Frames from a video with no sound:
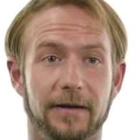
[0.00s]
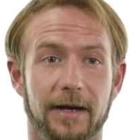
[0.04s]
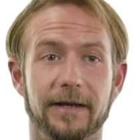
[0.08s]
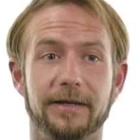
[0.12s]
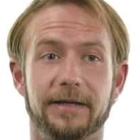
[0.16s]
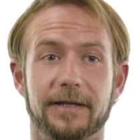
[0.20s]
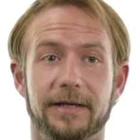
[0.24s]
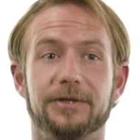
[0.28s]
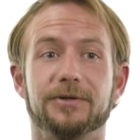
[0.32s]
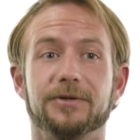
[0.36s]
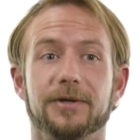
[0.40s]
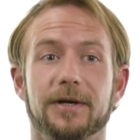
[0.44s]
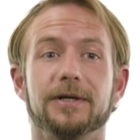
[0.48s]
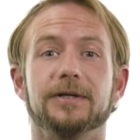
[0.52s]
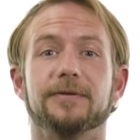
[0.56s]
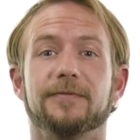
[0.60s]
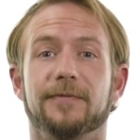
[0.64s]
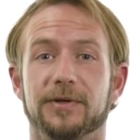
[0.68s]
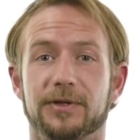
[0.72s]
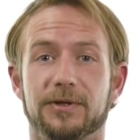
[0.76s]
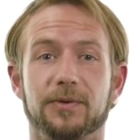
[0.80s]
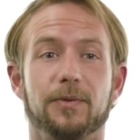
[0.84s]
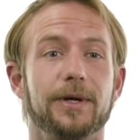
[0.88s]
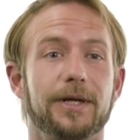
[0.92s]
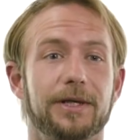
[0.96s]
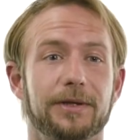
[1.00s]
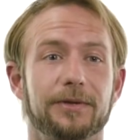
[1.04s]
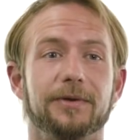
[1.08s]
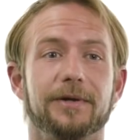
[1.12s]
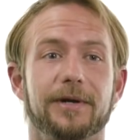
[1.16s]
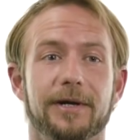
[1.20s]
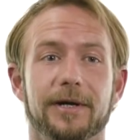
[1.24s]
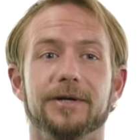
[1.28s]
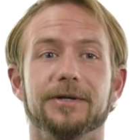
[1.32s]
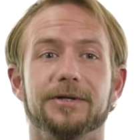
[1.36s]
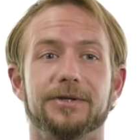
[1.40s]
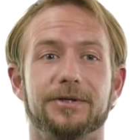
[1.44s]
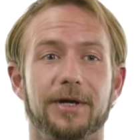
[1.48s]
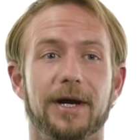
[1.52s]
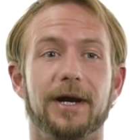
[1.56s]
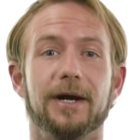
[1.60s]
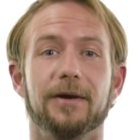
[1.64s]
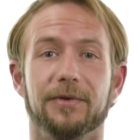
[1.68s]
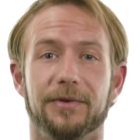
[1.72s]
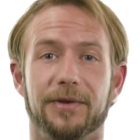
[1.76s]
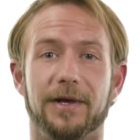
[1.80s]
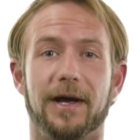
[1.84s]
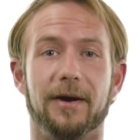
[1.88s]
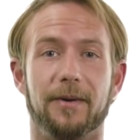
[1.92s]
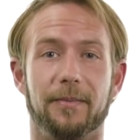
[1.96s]
I did drugs for 23 years straight
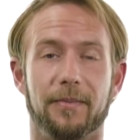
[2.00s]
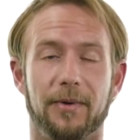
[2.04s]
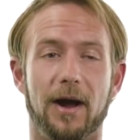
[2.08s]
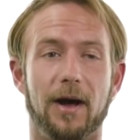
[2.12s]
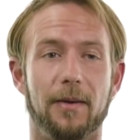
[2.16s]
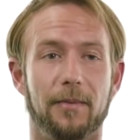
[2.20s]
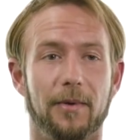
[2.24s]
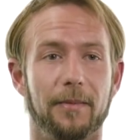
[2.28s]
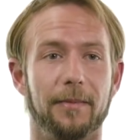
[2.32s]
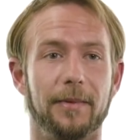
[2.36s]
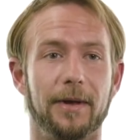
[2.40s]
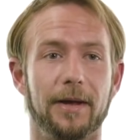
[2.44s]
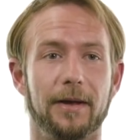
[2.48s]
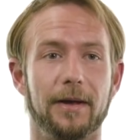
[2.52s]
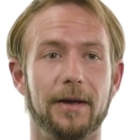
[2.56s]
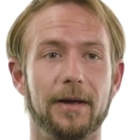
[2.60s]
without a problem.